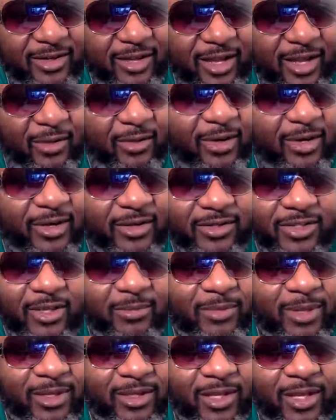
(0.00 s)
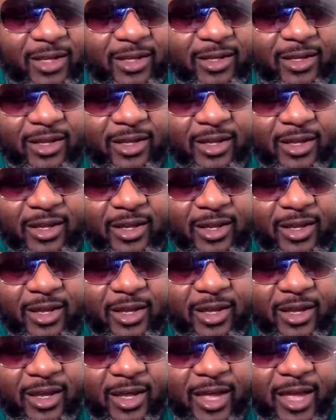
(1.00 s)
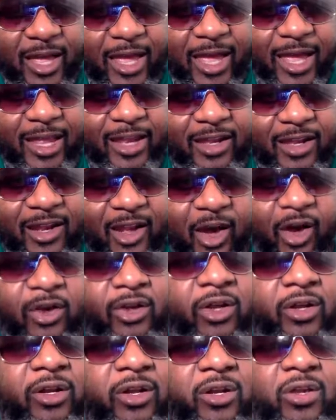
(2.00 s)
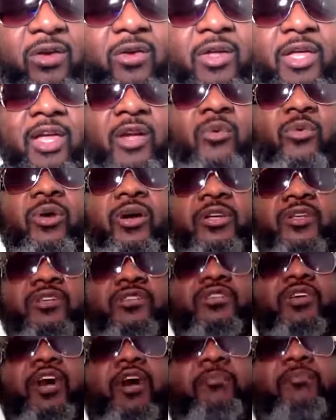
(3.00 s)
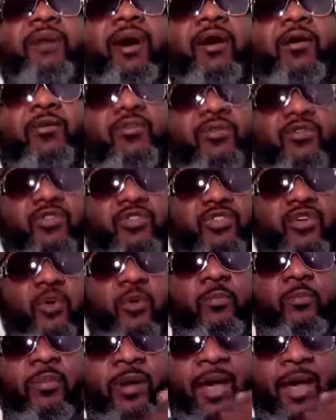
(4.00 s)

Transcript: hearing or something like that. And no. It was about Joe